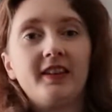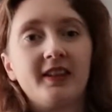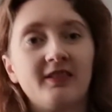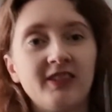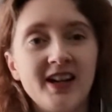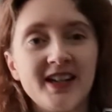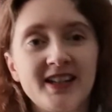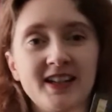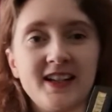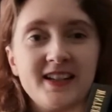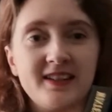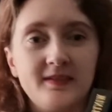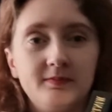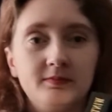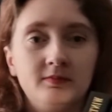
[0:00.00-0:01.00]
the
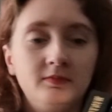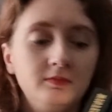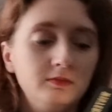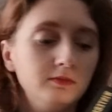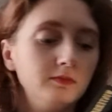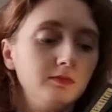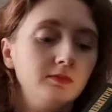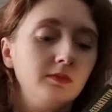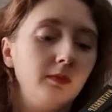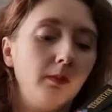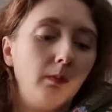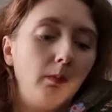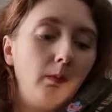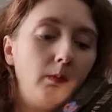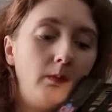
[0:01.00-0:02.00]
Graceling, or
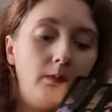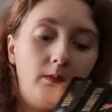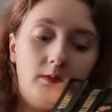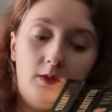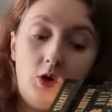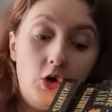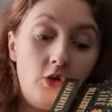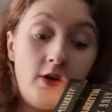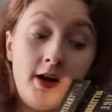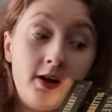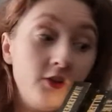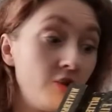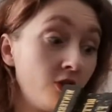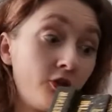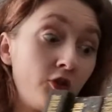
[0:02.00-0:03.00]
I
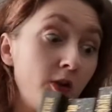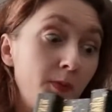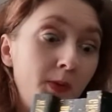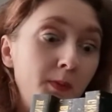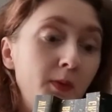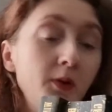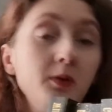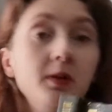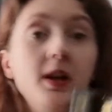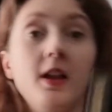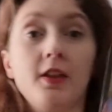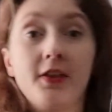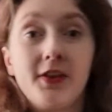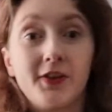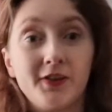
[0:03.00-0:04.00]
could just drop them all.
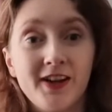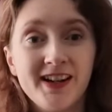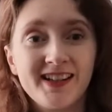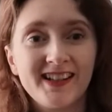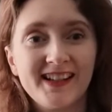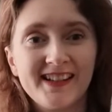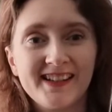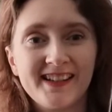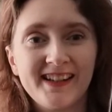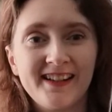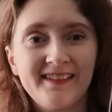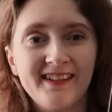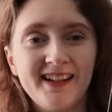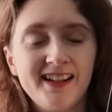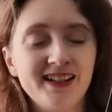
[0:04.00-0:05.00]
The Graceling
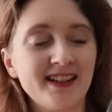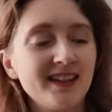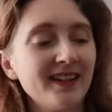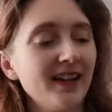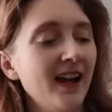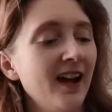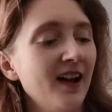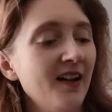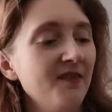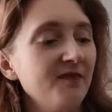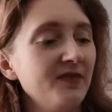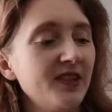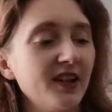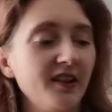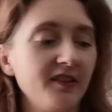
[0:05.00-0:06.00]
series,
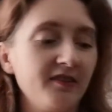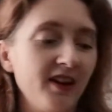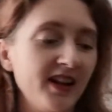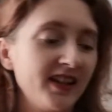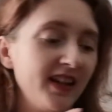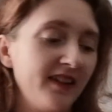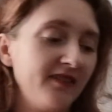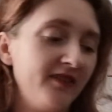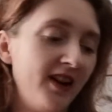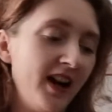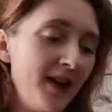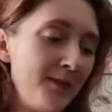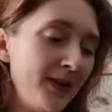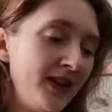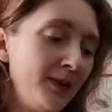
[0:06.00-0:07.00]
so Graceling,
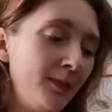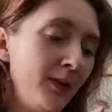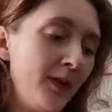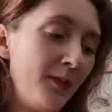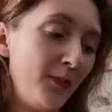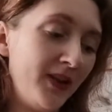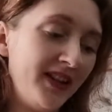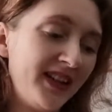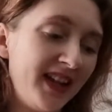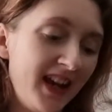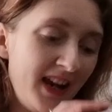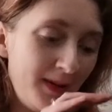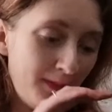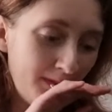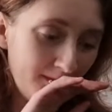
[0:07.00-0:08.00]
Fire, Bitter Blue and
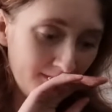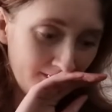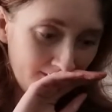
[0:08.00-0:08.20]
Winterkeep.